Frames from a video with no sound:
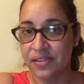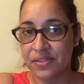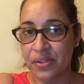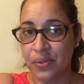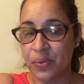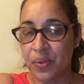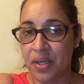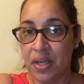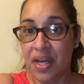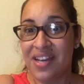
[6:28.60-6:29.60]

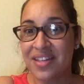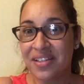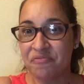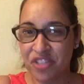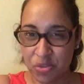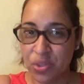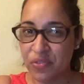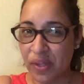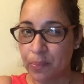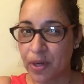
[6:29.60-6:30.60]
And then visuals
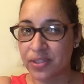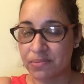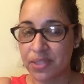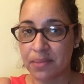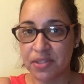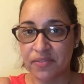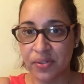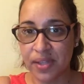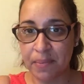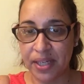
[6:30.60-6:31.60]
fall apart sometimes if they're
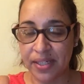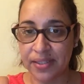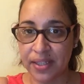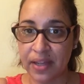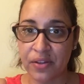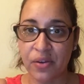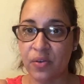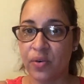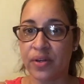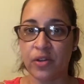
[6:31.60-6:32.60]
laminated together
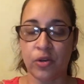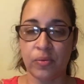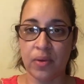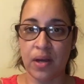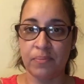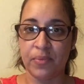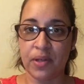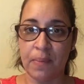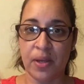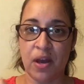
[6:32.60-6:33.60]
or they're
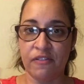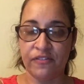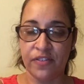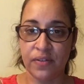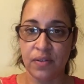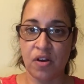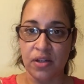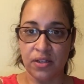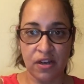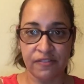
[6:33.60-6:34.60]
coming off, on
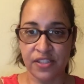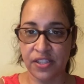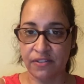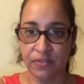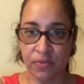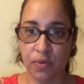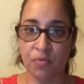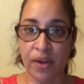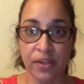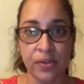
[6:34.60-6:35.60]
and off stuff
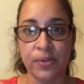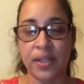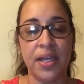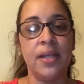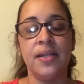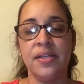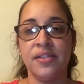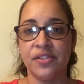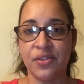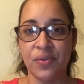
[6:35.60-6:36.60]
regularly.
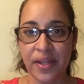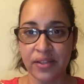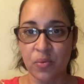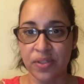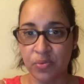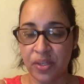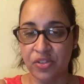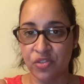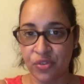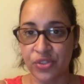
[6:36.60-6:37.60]
So like the ones we
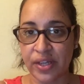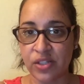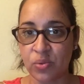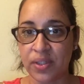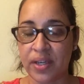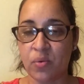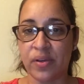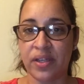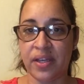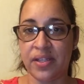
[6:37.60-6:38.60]
use for scheduling where
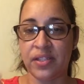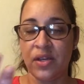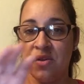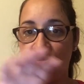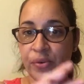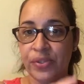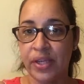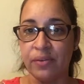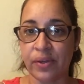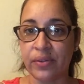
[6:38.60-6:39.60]
the kids
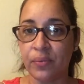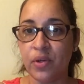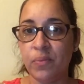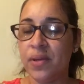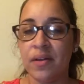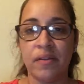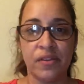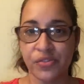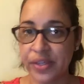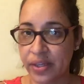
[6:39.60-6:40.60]
rotate around the room,
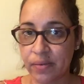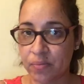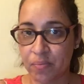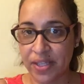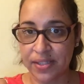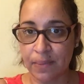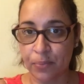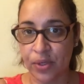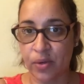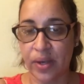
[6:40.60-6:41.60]
those get messed up
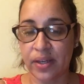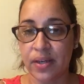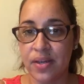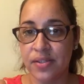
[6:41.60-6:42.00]
pretty quick.